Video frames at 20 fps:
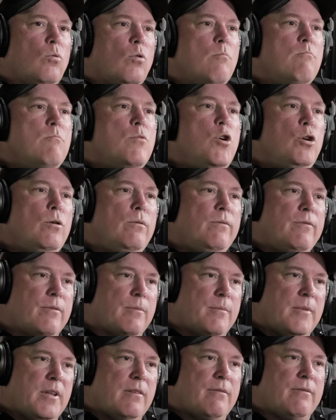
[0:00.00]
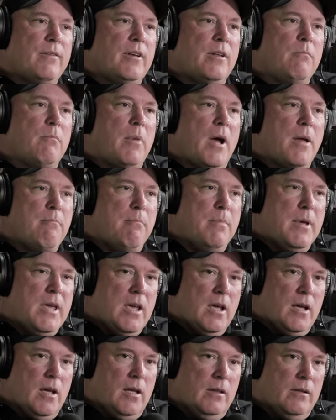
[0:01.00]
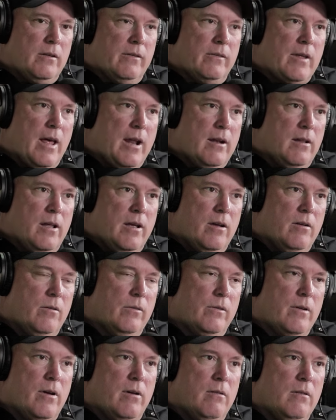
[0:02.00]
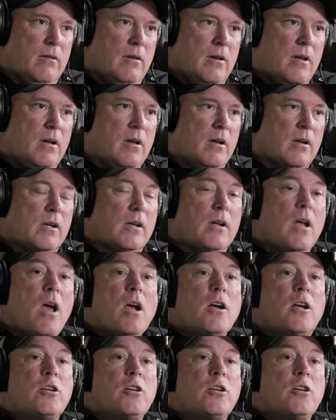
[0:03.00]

removed from the event by being in the satellite hotel? For me,